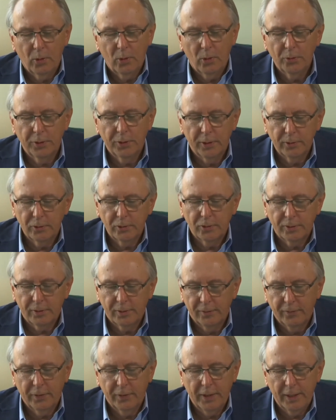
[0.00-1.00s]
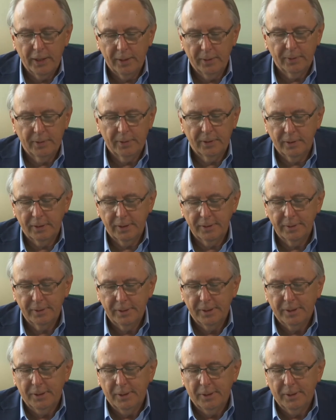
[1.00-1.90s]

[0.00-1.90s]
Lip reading: whole notion that